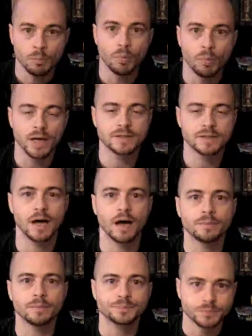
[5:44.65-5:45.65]
But
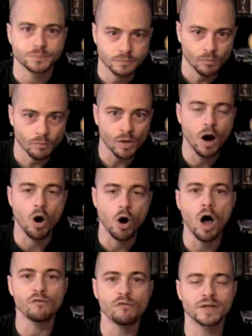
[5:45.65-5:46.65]

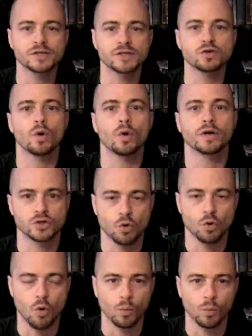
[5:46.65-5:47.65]
our offense is going to score.